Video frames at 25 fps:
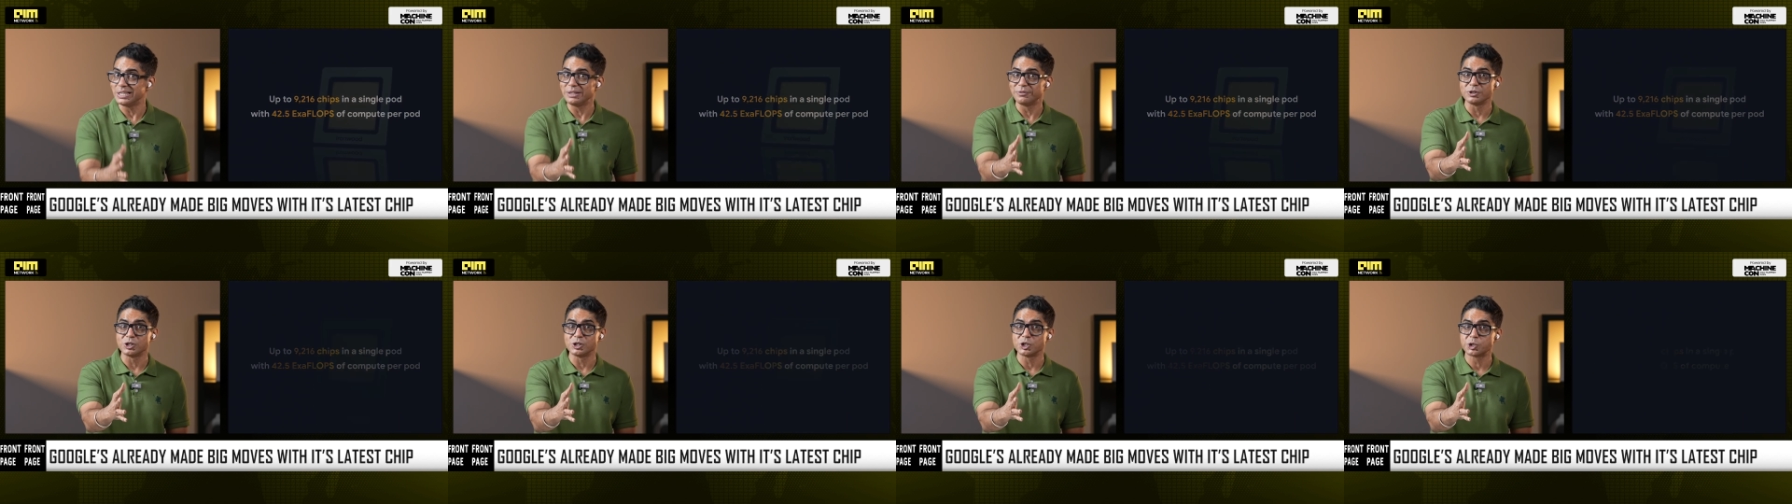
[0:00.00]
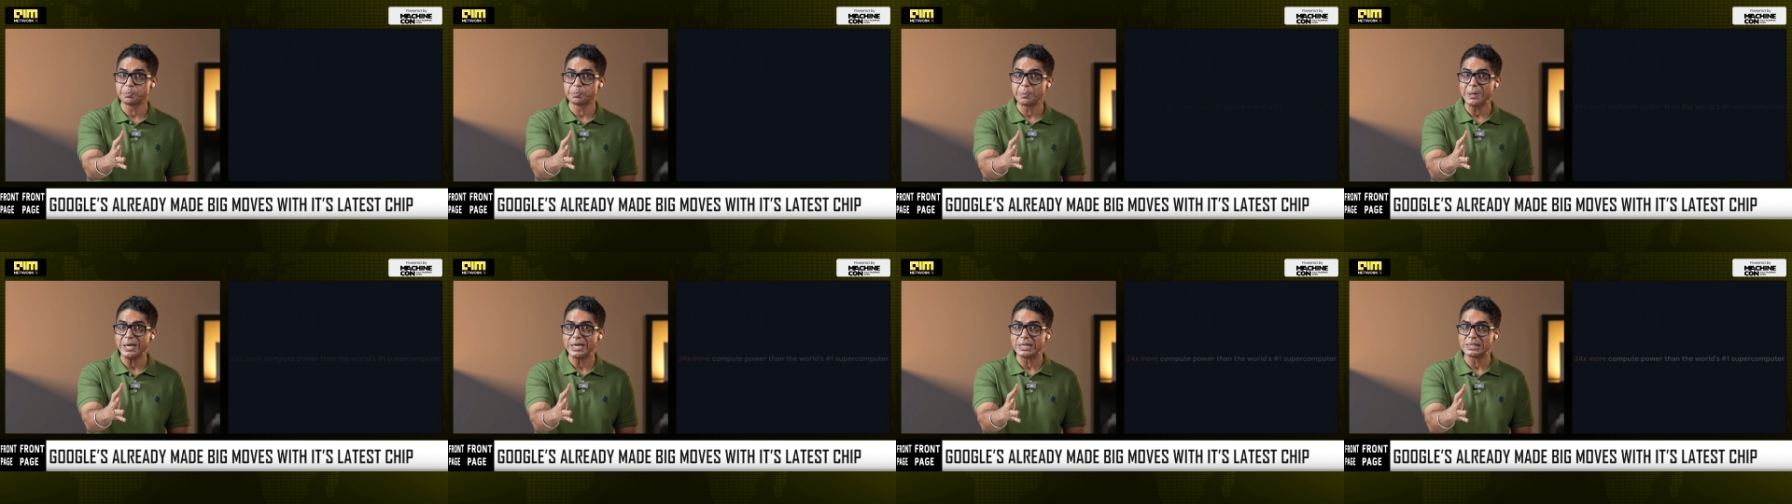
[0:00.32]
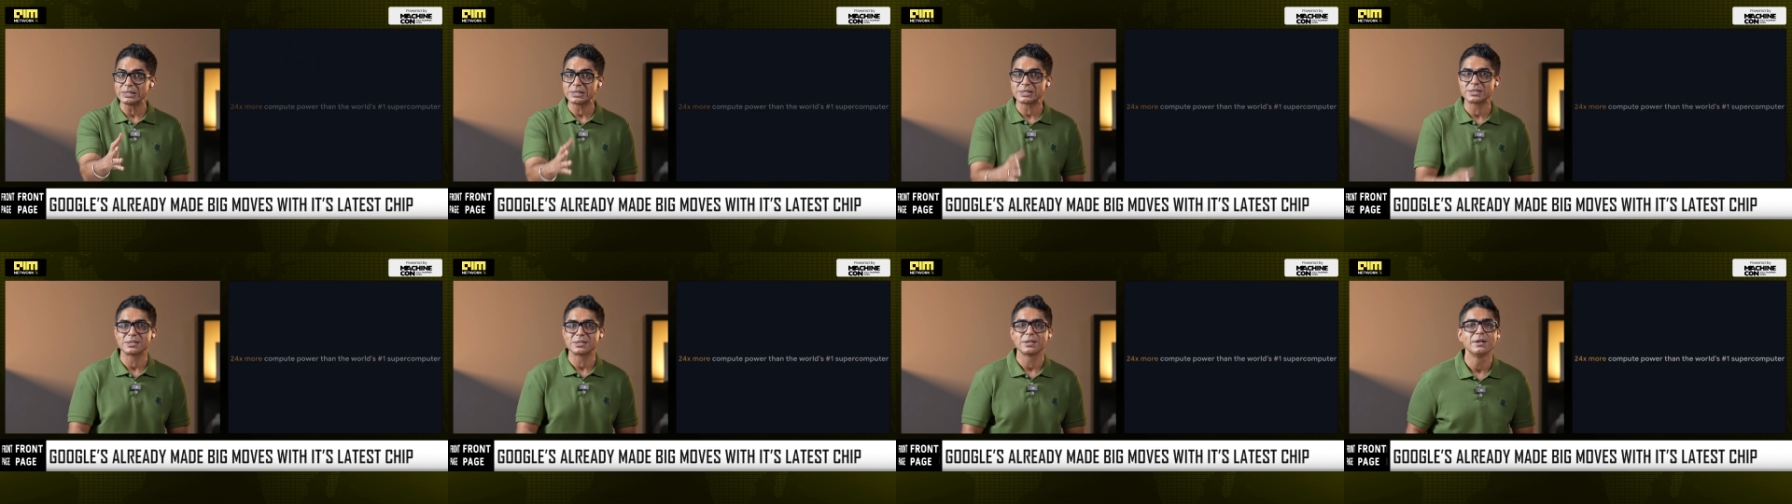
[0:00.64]
even
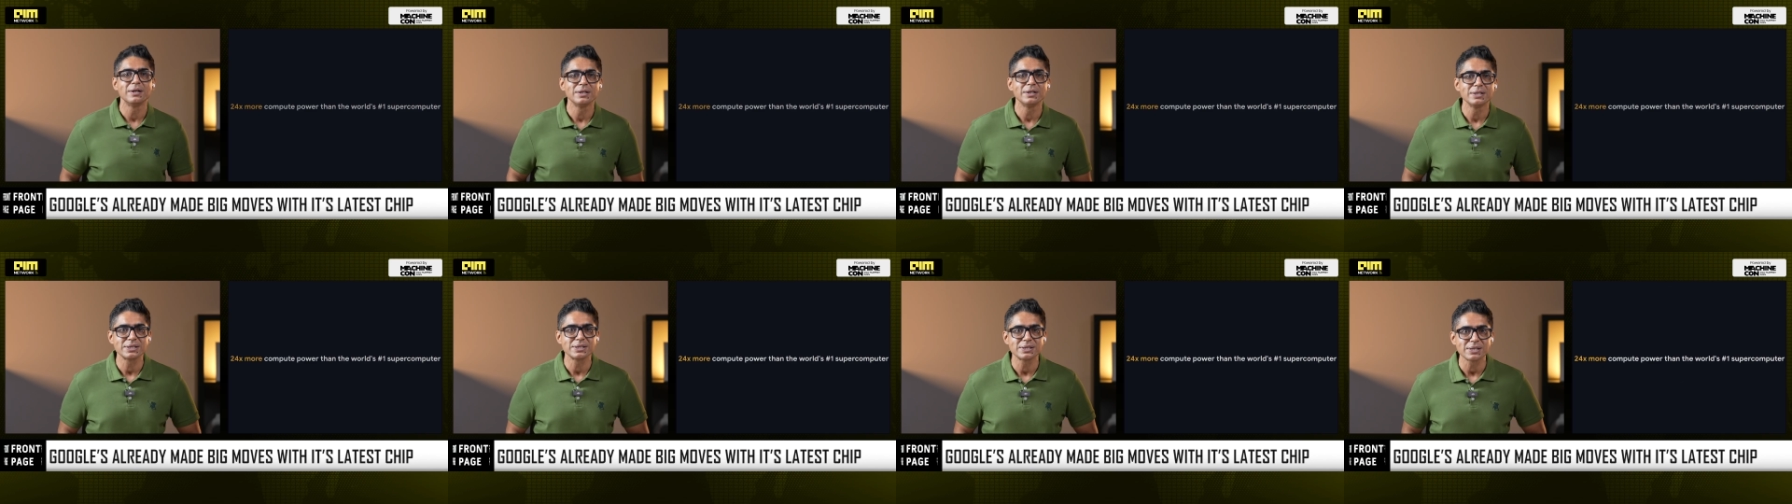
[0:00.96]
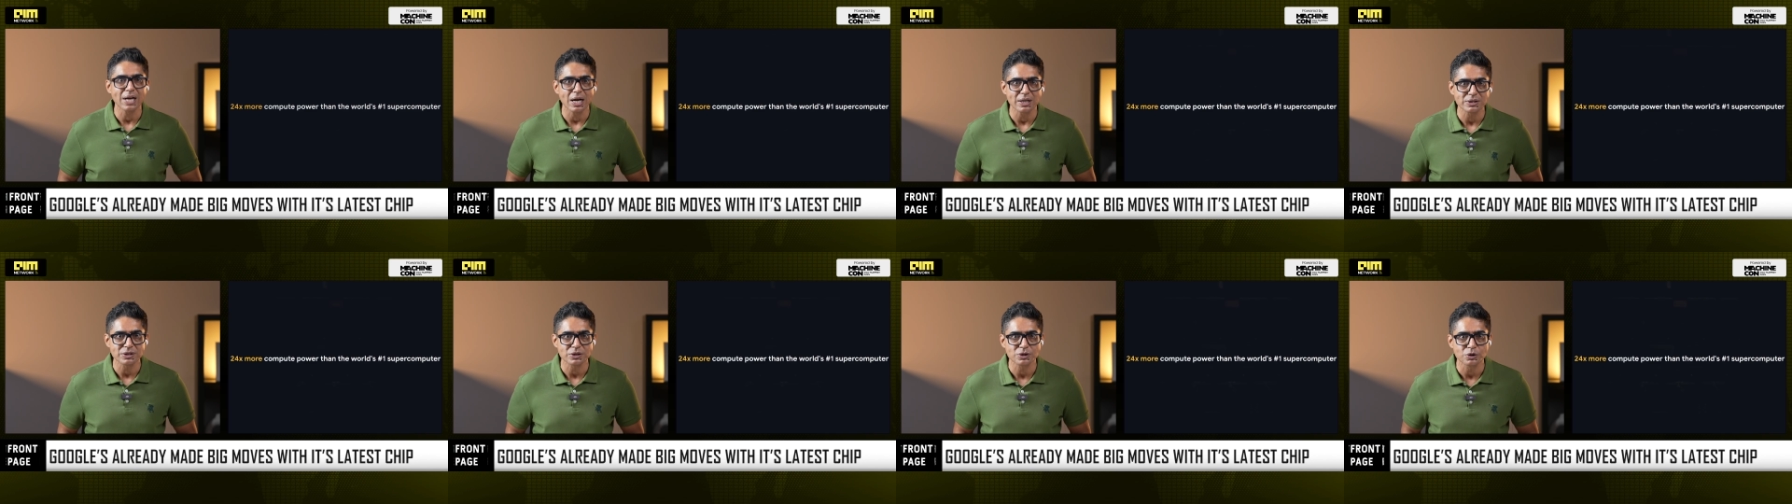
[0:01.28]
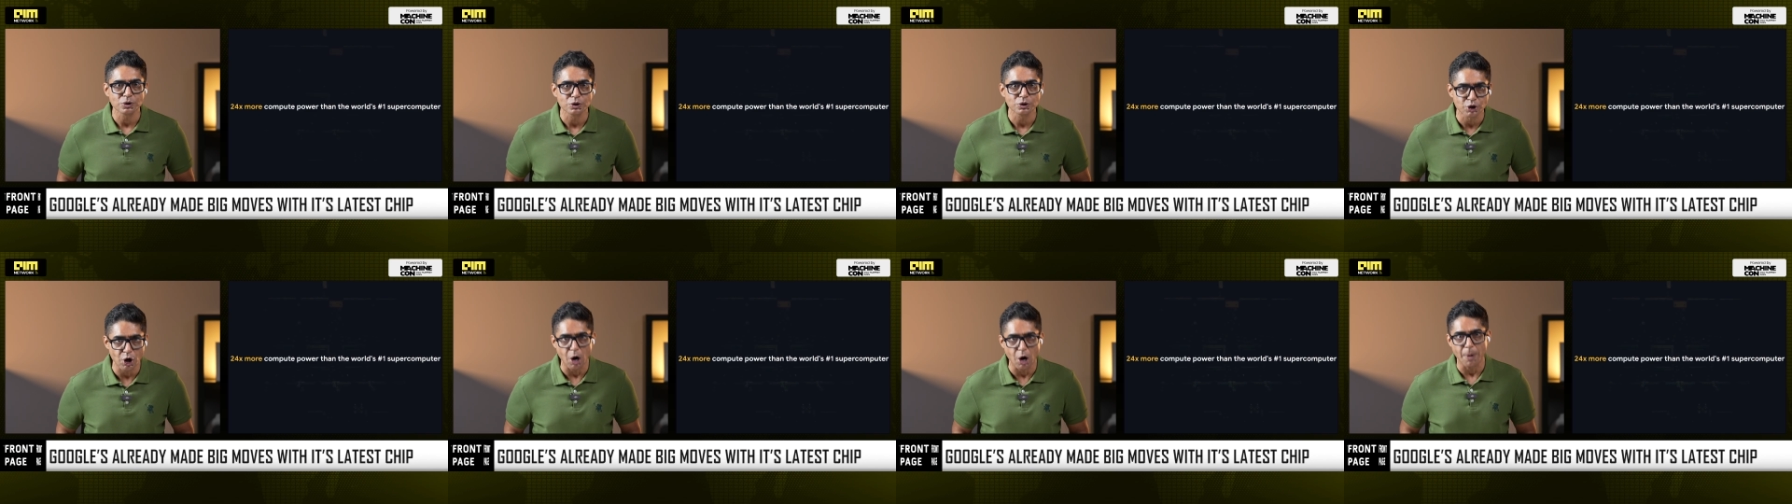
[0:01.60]
space, starts
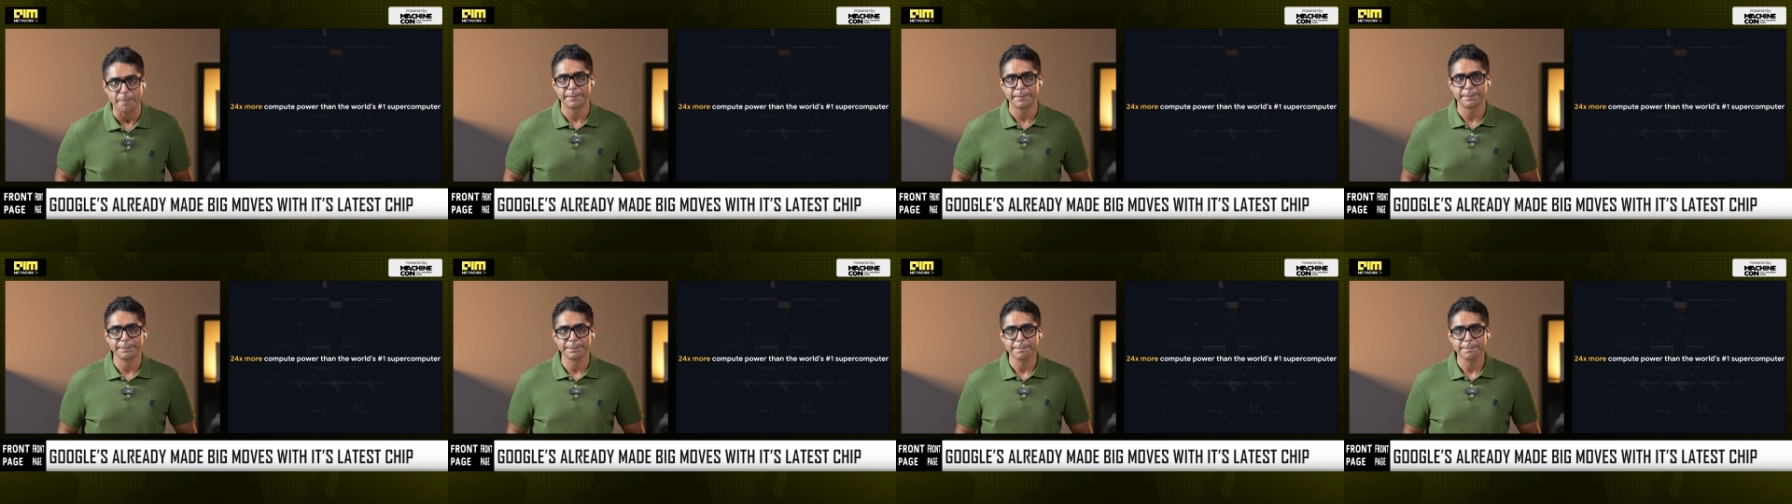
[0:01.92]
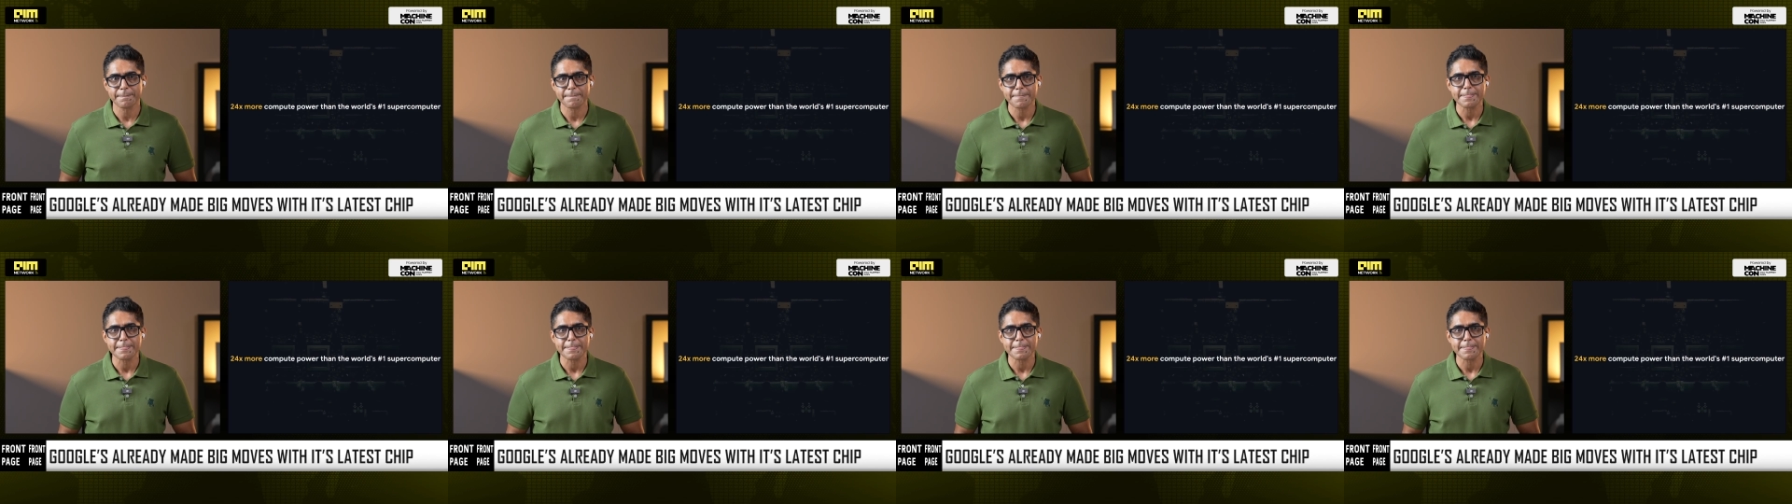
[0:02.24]
to drop.